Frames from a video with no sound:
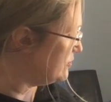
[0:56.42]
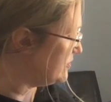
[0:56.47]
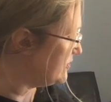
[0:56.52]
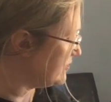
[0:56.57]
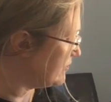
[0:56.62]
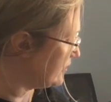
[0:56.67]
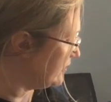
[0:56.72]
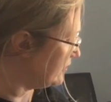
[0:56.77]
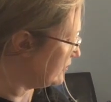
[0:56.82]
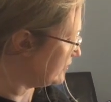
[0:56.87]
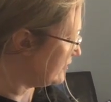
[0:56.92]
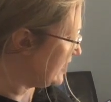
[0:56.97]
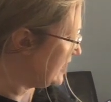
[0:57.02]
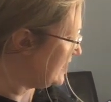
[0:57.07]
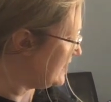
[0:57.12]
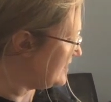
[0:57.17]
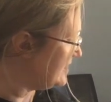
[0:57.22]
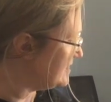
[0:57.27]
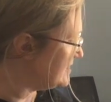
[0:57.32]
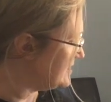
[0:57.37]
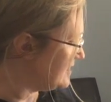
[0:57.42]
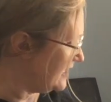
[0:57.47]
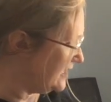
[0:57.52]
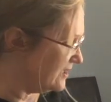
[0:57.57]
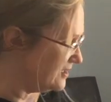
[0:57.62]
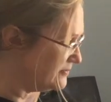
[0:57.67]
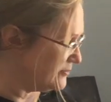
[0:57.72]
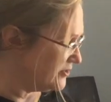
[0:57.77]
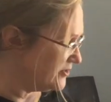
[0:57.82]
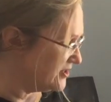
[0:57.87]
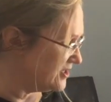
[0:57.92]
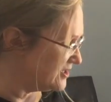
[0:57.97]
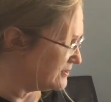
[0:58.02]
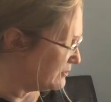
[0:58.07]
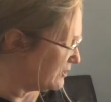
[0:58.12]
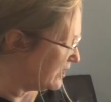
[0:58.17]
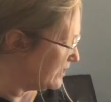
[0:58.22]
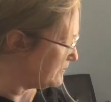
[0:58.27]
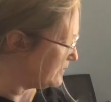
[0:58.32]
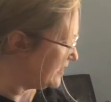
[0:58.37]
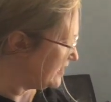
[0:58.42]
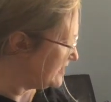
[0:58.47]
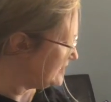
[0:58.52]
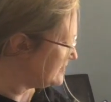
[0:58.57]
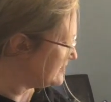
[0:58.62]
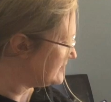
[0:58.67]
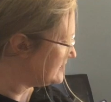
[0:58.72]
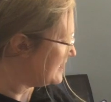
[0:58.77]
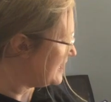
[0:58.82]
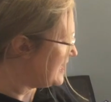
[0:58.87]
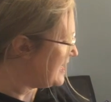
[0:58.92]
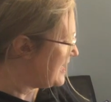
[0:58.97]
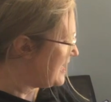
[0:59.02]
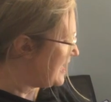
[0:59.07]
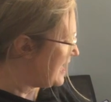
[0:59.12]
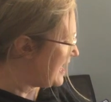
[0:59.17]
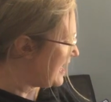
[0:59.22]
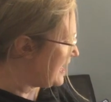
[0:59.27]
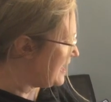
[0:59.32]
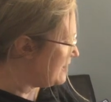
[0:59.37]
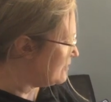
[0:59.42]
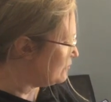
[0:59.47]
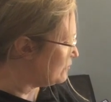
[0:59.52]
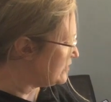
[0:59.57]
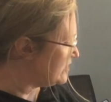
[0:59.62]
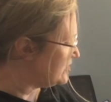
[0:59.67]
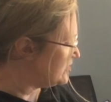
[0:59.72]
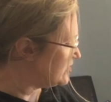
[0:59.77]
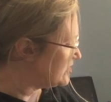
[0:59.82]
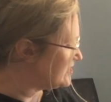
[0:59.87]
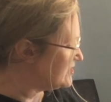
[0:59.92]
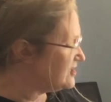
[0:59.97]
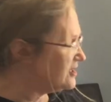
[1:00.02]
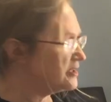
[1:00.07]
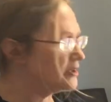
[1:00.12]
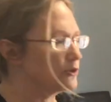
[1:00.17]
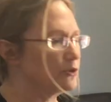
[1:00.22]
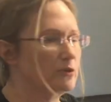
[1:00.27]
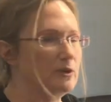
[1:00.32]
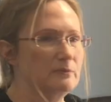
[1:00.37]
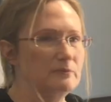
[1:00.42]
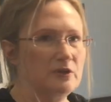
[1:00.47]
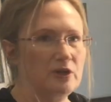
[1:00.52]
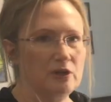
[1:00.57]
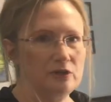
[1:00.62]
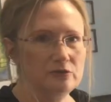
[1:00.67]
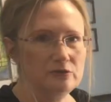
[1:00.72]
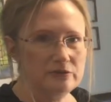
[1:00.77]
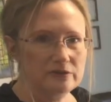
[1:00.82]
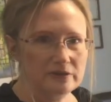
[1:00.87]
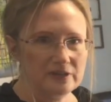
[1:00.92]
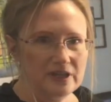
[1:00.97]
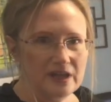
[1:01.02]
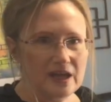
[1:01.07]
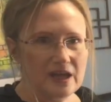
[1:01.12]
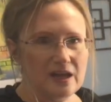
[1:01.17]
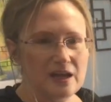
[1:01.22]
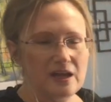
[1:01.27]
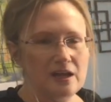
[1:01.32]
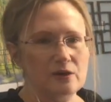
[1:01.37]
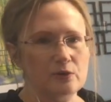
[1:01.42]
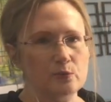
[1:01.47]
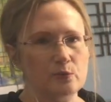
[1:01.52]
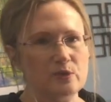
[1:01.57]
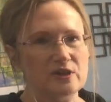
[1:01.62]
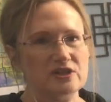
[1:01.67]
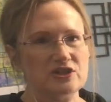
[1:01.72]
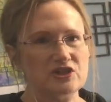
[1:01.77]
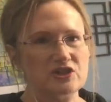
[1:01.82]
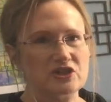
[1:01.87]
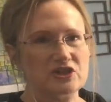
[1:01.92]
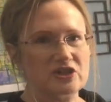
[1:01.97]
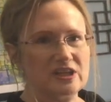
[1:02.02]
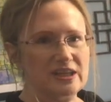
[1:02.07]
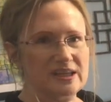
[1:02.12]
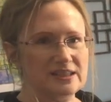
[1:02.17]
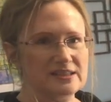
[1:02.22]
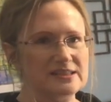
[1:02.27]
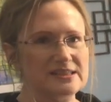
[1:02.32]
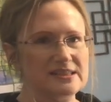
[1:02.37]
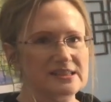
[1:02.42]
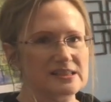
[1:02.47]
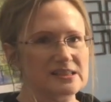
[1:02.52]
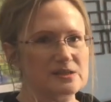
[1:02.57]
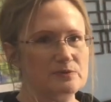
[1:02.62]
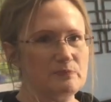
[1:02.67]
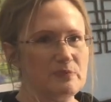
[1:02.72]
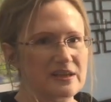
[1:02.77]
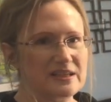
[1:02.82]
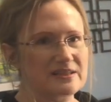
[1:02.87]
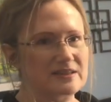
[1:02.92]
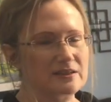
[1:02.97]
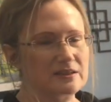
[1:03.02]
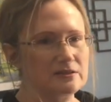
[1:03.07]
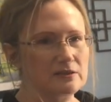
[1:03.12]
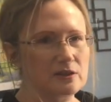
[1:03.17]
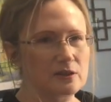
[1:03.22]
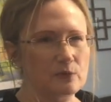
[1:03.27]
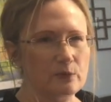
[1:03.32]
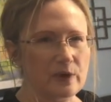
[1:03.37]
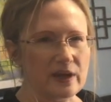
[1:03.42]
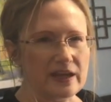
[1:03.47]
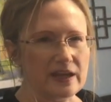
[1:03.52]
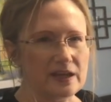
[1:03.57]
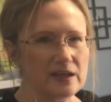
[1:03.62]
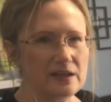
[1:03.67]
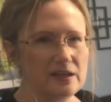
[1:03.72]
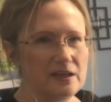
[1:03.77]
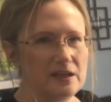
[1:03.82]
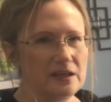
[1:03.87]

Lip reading: circular cakes and I'm using some cupcakes, and we just did a crumb coat, which, kids, is basically a way